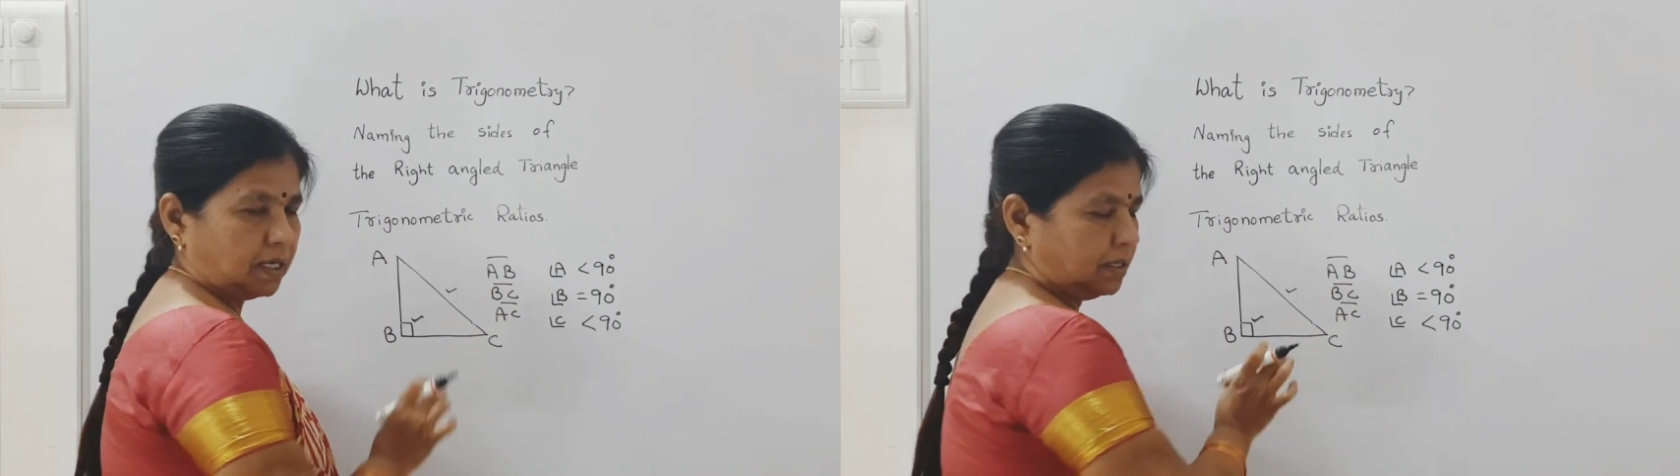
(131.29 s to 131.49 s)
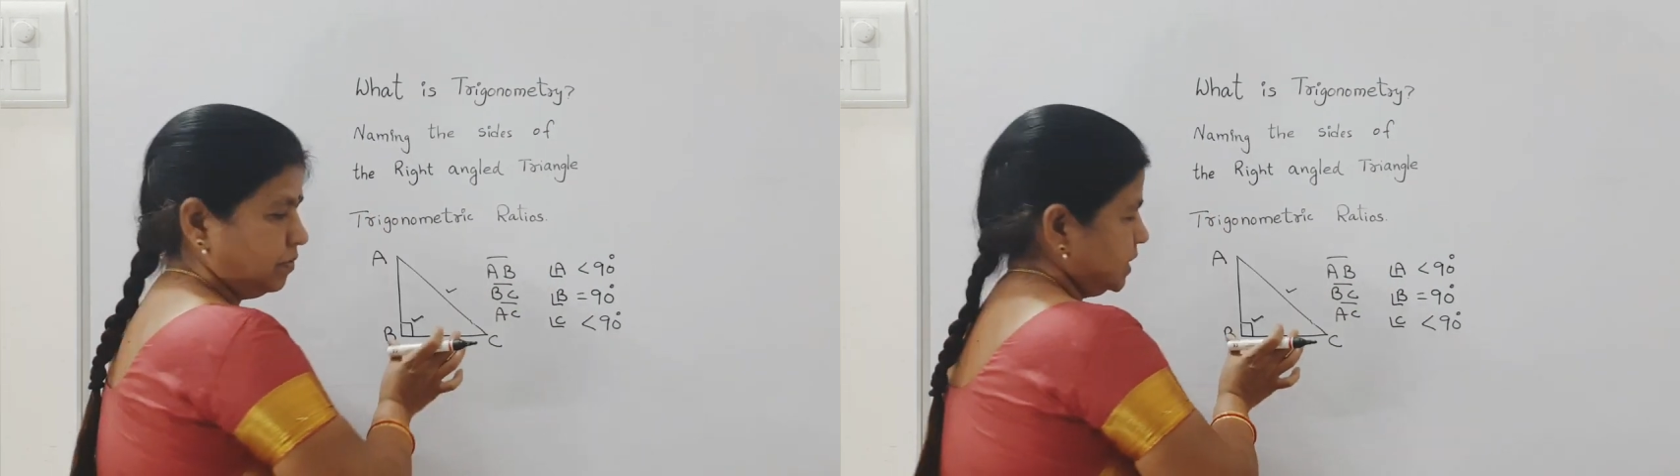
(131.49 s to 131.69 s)

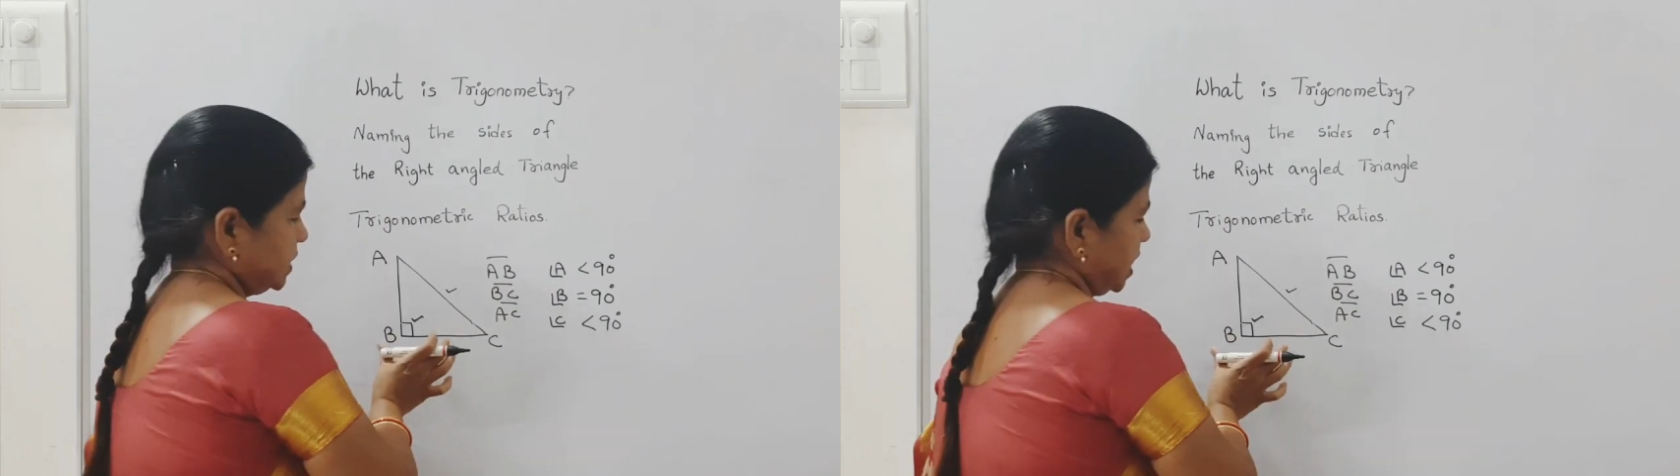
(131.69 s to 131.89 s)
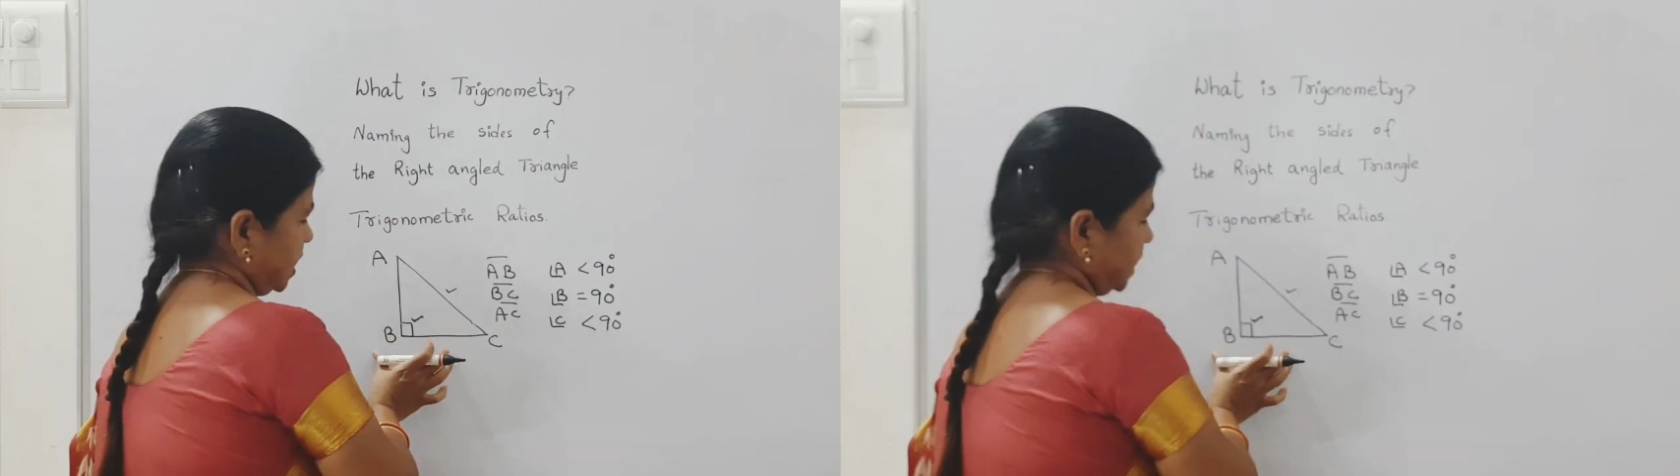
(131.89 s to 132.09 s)
In
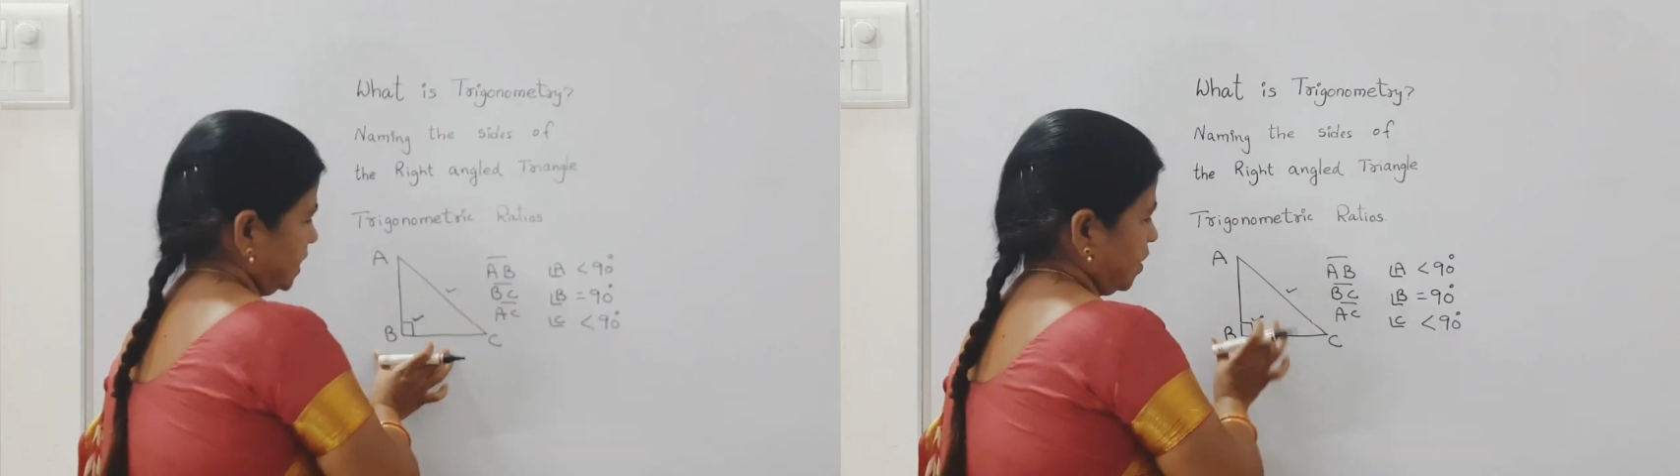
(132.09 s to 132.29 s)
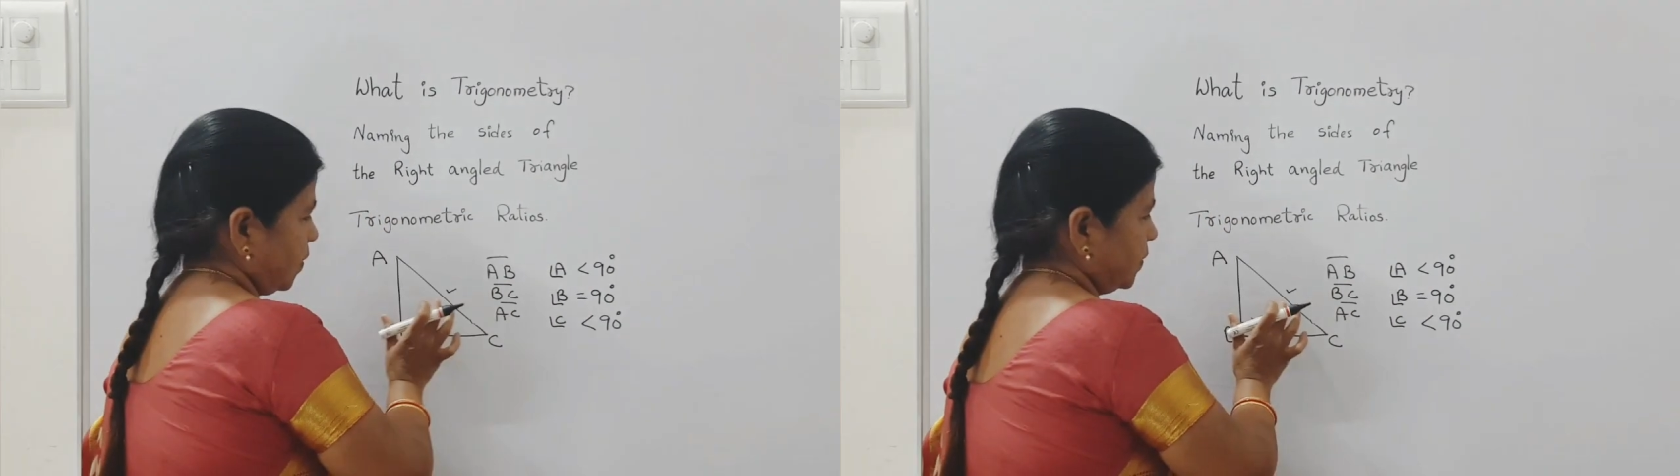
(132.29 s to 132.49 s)
this
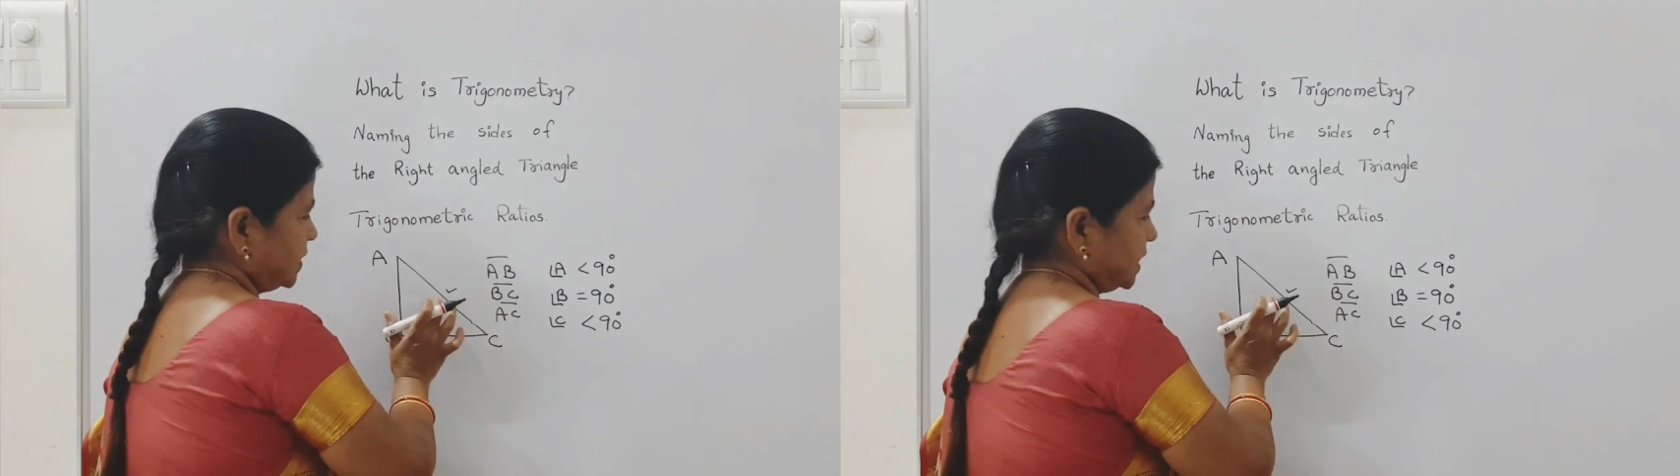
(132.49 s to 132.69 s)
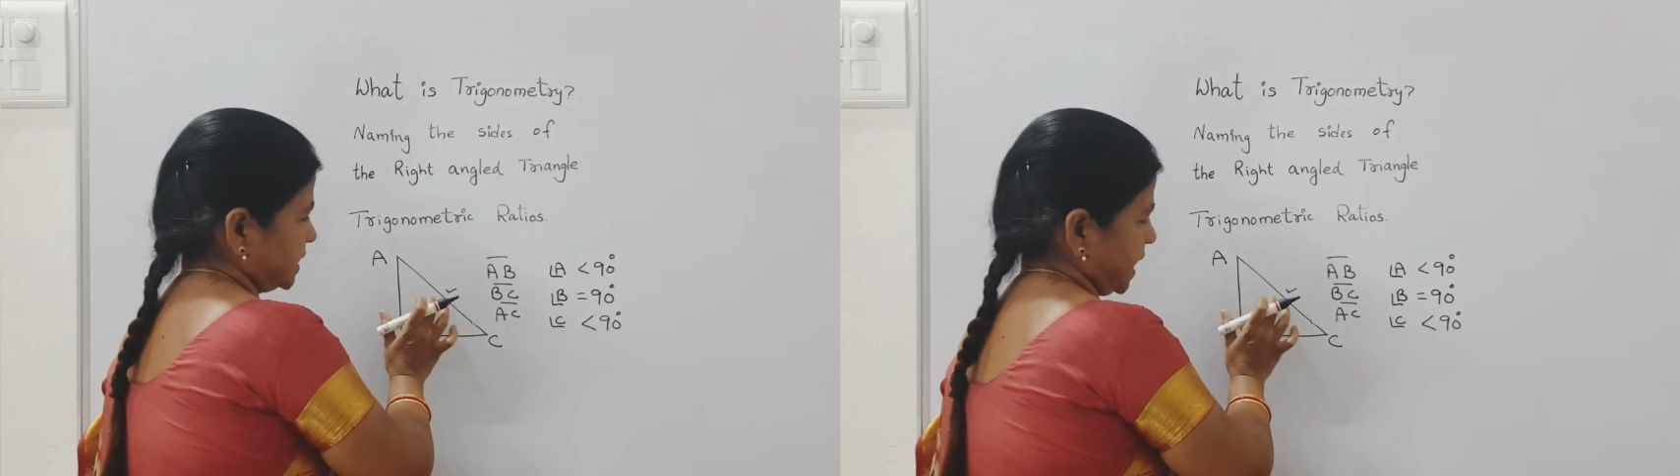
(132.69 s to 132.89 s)
triangle,
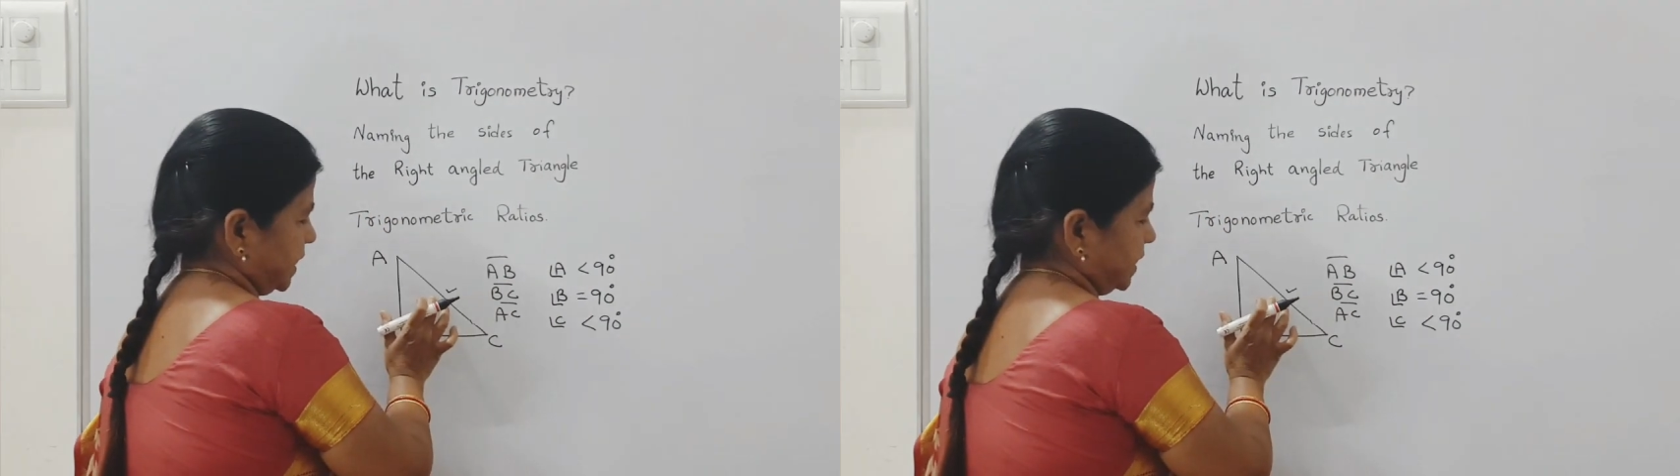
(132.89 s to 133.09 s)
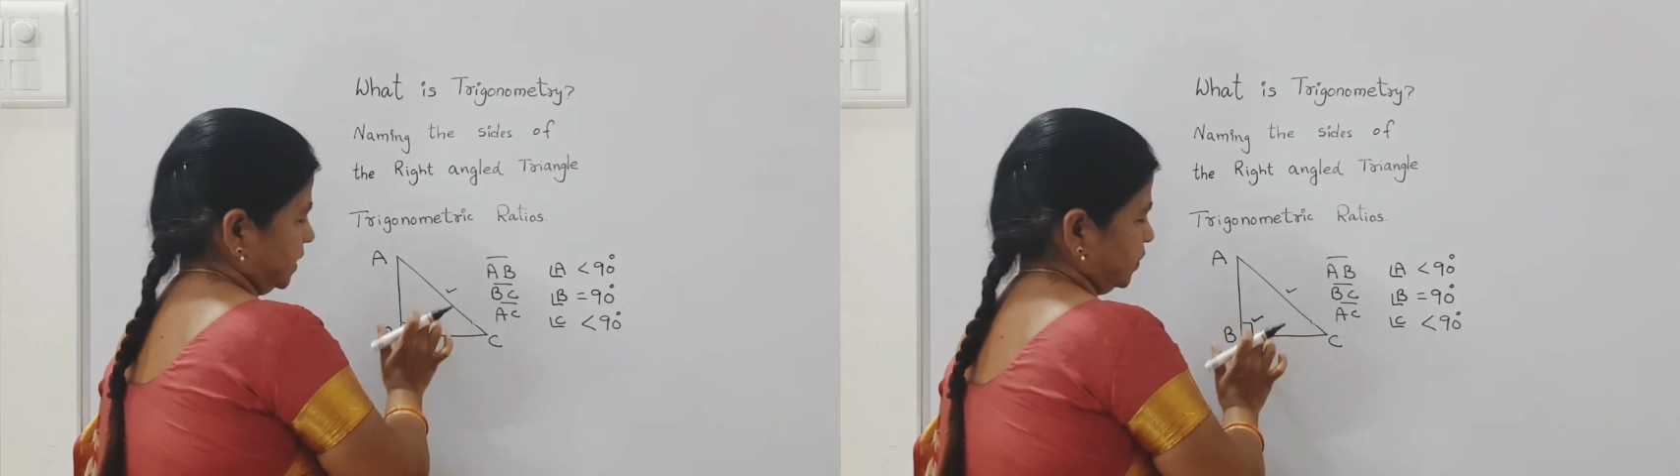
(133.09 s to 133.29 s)
opposite
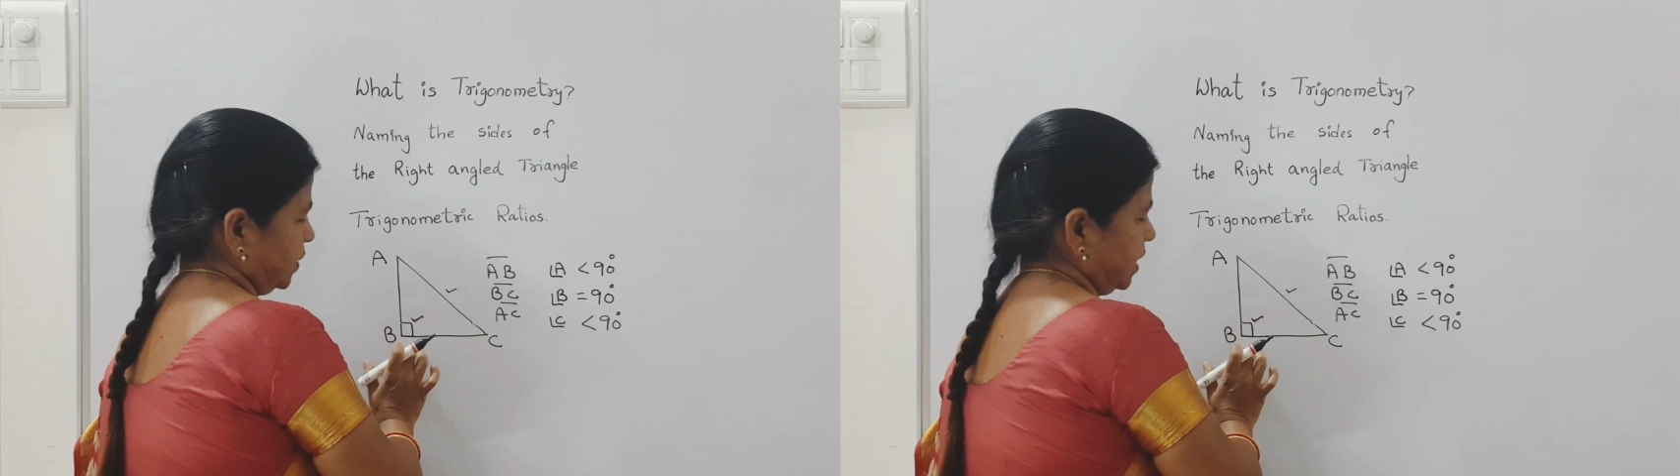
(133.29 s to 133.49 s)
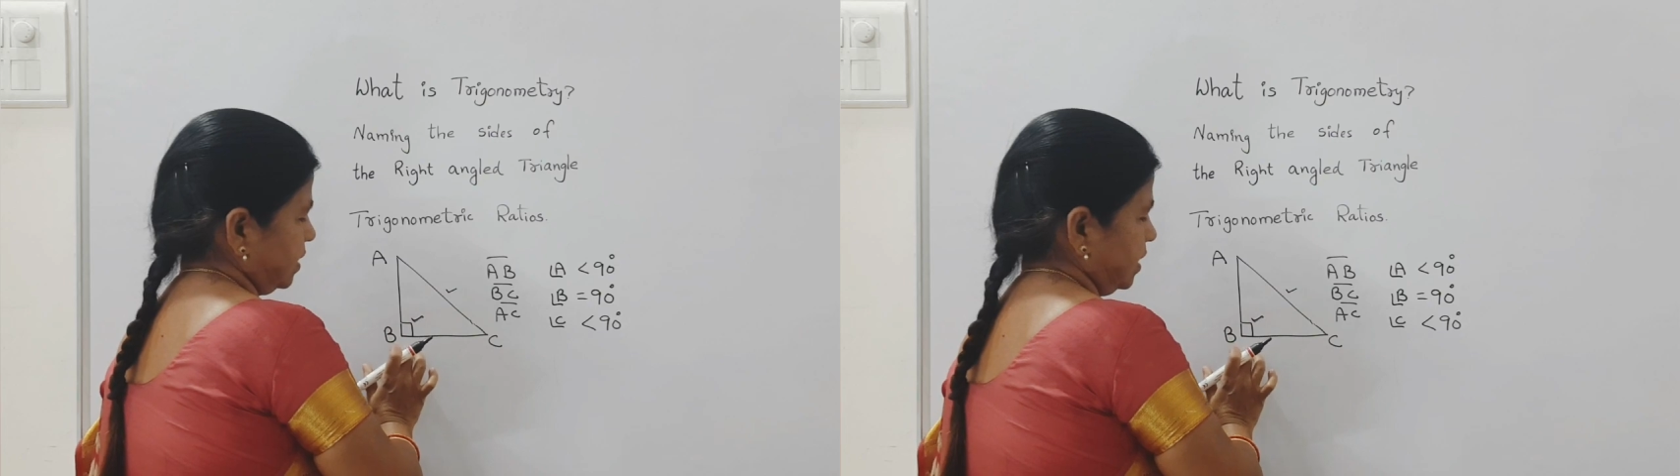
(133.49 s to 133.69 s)
side to
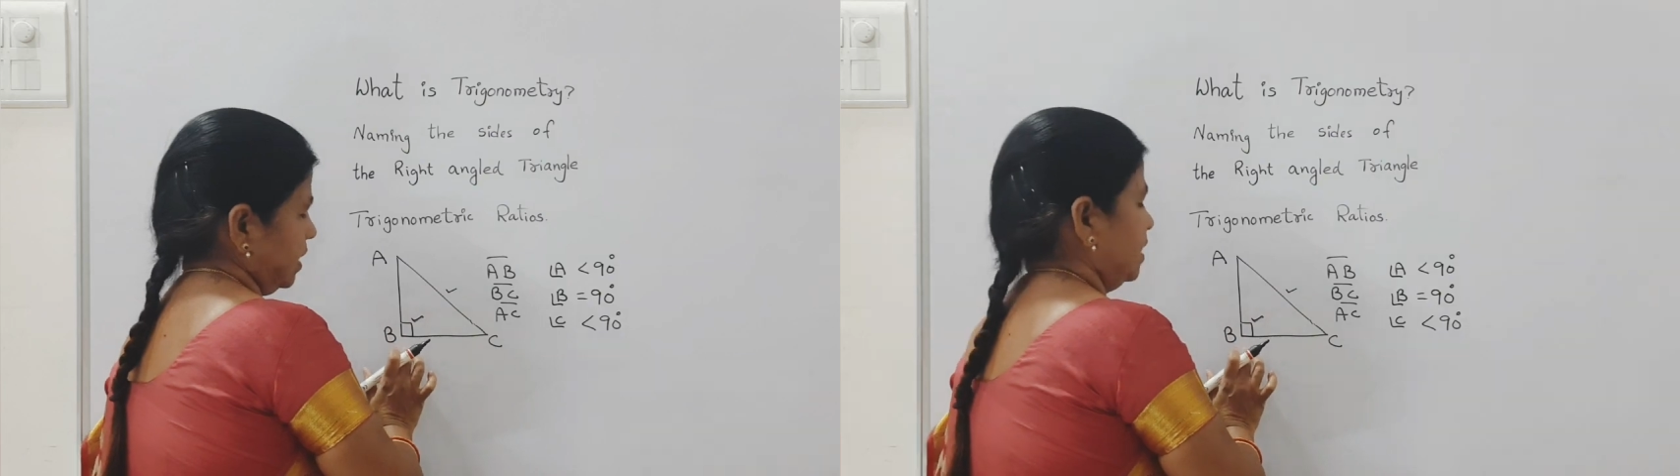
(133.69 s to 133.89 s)
the